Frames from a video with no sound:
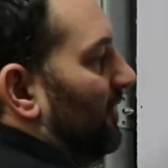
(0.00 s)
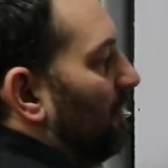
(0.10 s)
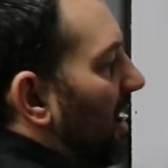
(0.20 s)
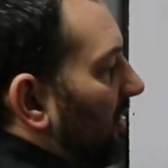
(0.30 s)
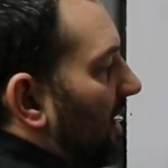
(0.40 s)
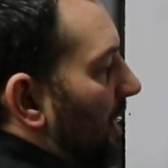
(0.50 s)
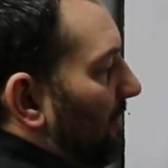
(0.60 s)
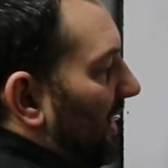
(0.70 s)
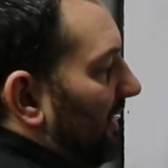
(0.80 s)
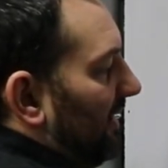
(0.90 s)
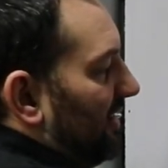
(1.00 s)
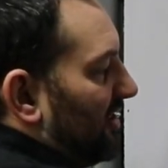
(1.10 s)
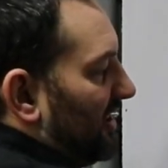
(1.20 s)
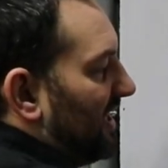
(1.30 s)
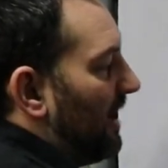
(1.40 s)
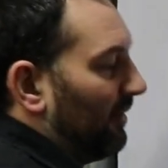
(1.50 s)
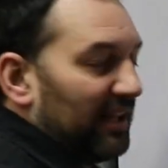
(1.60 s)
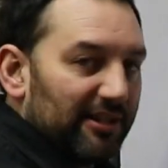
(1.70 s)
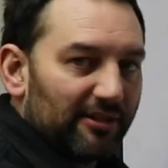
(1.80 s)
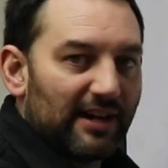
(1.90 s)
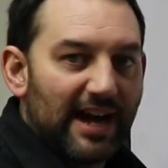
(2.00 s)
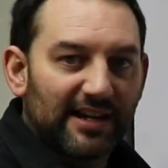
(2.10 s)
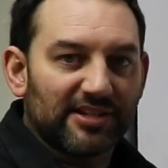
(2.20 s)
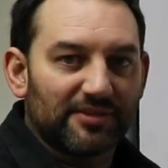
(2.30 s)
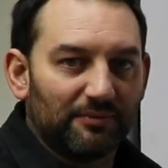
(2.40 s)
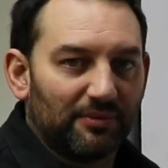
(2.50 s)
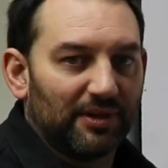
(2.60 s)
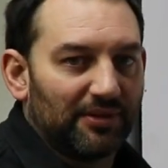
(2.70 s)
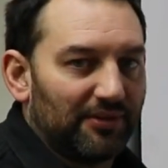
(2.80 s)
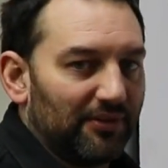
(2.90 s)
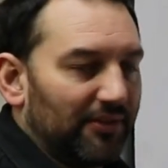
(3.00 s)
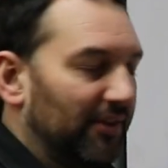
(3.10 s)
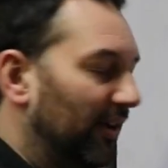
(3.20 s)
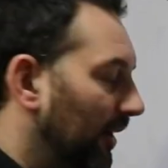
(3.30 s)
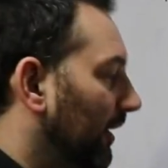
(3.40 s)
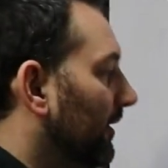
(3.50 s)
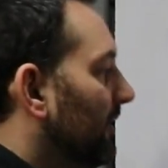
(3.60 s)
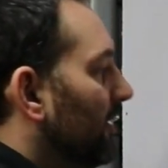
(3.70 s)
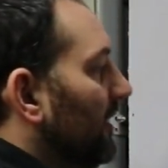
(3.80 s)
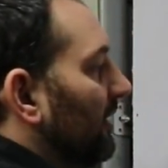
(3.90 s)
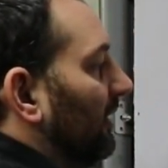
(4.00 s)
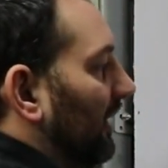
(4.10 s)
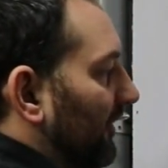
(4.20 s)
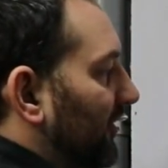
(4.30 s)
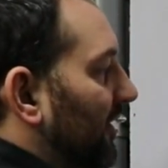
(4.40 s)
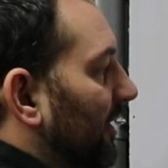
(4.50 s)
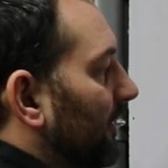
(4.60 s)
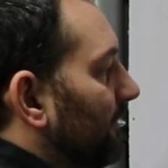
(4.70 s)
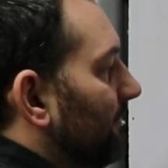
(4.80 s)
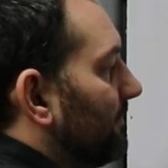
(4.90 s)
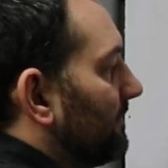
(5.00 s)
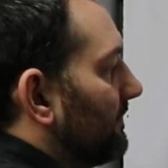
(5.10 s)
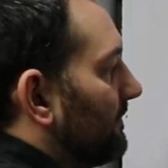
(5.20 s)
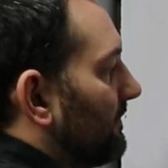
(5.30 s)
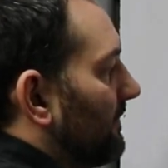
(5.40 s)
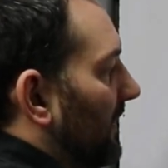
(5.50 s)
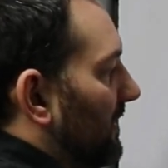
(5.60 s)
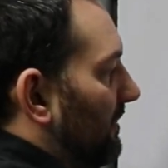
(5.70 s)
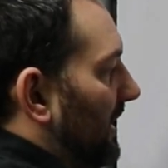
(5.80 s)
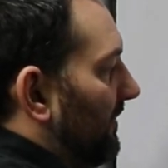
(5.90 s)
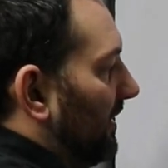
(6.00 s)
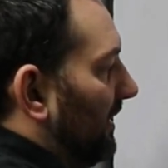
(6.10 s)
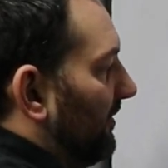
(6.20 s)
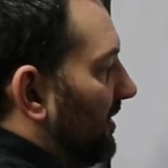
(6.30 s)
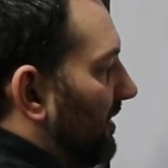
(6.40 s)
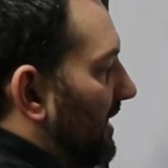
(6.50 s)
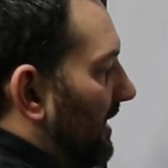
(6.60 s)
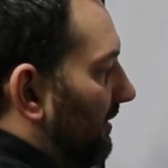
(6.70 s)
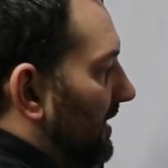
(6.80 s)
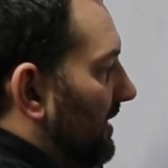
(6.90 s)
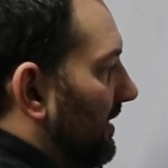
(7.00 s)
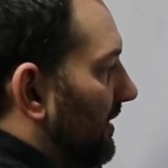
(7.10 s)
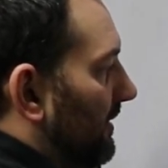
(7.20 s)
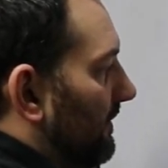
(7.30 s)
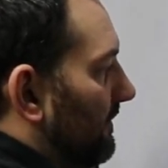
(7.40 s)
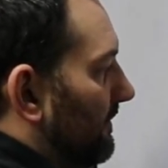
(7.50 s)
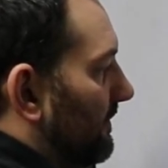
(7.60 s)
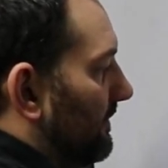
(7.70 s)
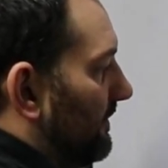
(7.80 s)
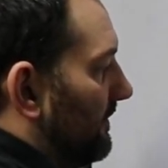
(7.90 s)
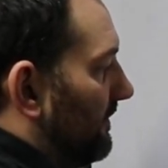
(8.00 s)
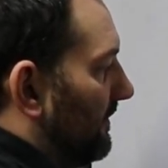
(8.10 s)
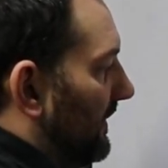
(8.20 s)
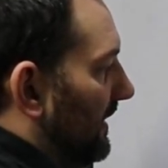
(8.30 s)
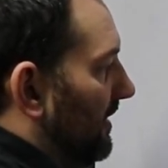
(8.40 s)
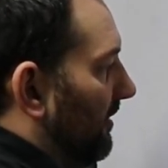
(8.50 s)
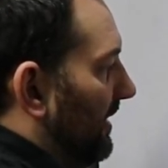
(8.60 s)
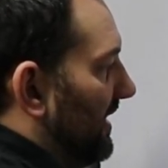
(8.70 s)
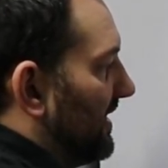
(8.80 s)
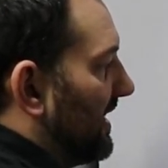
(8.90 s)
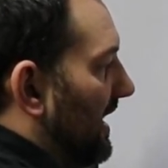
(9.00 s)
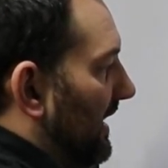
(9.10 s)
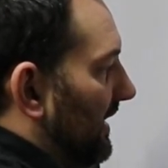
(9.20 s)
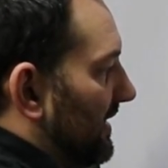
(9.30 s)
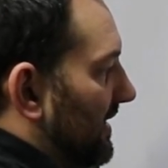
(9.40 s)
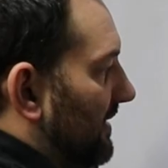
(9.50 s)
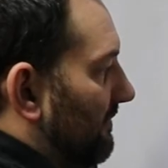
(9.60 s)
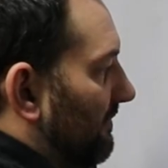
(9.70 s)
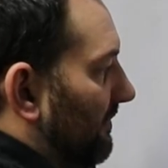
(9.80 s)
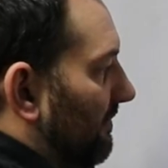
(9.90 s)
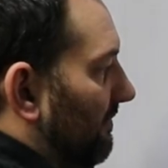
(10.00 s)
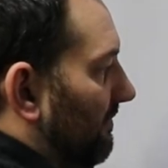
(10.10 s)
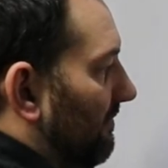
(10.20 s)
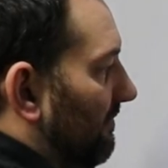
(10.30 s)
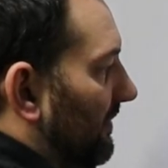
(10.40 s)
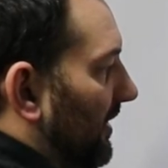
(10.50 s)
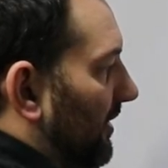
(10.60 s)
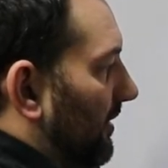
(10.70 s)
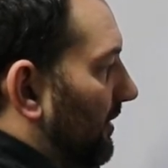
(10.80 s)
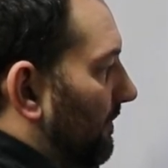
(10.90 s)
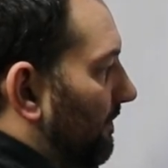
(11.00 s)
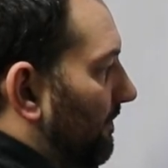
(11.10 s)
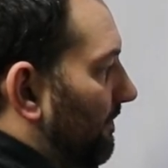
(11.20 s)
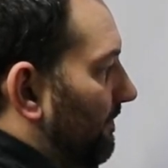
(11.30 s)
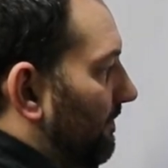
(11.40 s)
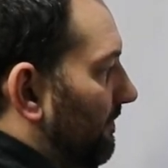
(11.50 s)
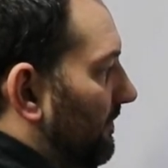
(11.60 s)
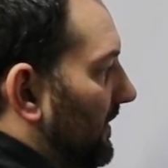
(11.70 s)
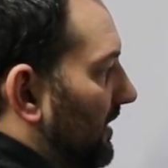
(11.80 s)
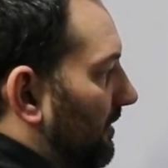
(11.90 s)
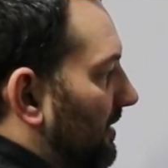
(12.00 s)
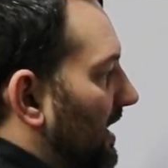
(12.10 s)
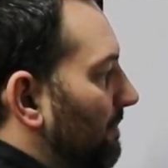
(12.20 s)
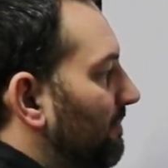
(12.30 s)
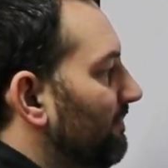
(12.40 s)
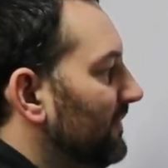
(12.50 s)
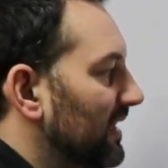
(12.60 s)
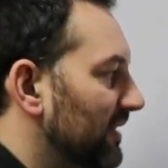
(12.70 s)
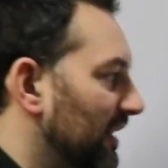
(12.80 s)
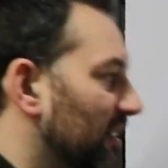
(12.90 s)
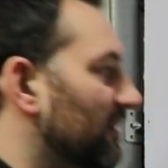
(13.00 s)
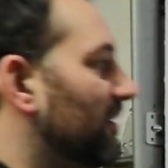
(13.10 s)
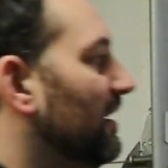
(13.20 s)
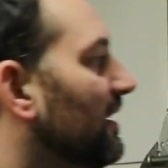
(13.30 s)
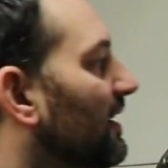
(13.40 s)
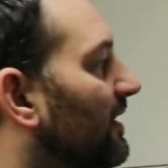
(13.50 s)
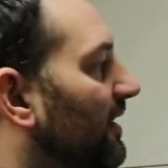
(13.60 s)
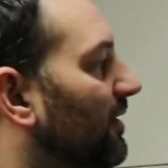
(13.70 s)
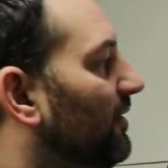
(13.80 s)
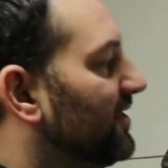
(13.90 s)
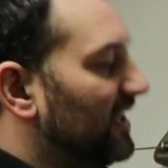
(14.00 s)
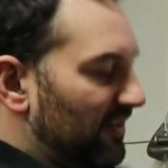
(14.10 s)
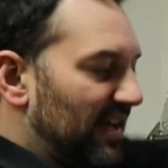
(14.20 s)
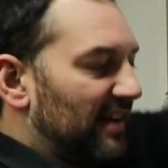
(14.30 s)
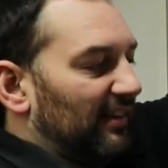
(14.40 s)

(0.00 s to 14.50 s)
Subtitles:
the ball cup end is just how it interacts with the lifter. So we have the lifter down here, and it's got its little, cup in there that holds it. That